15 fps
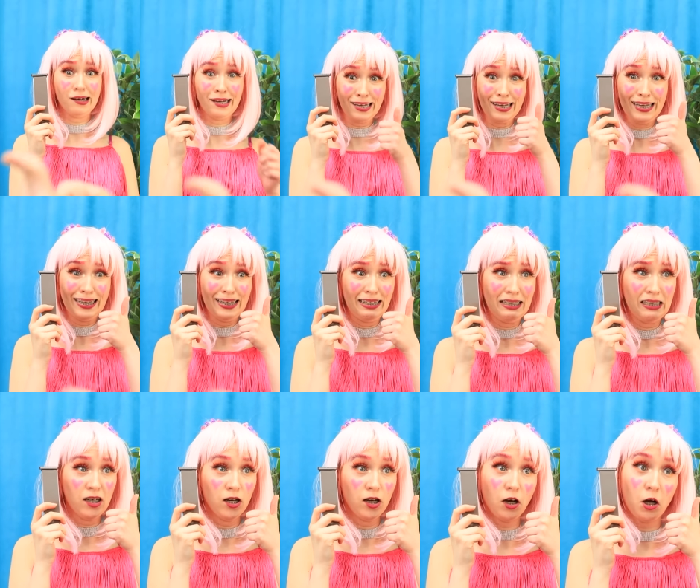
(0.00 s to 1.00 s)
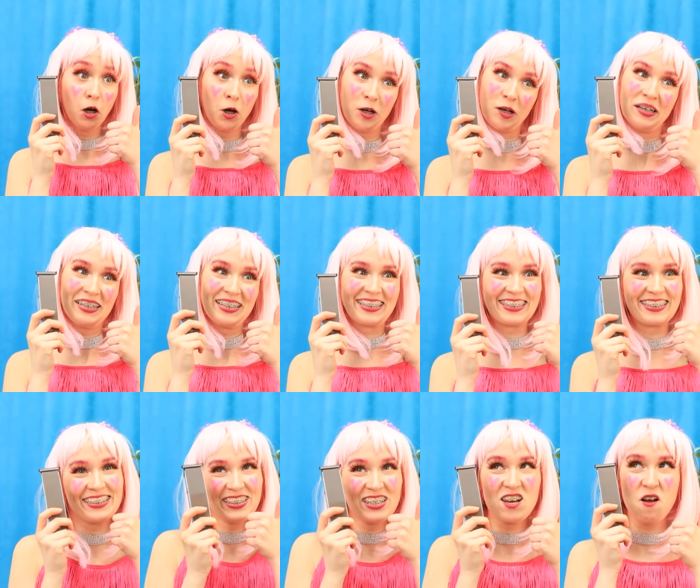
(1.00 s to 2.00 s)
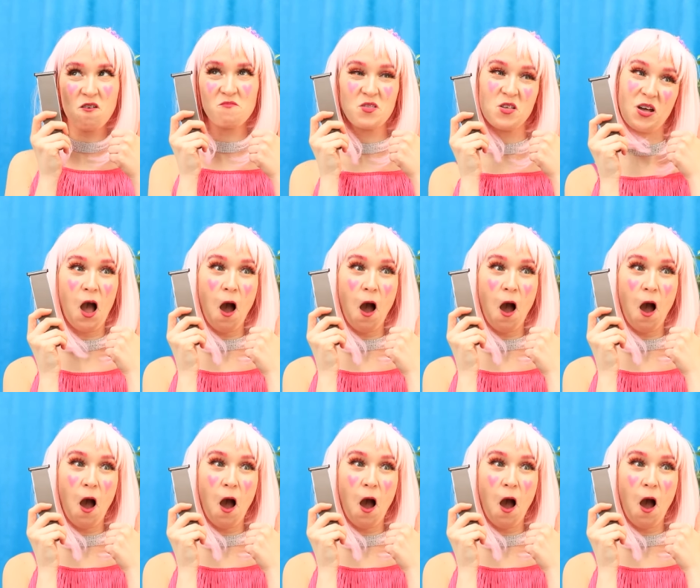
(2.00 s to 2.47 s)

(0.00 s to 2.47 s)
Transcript: what I wanted. That's great.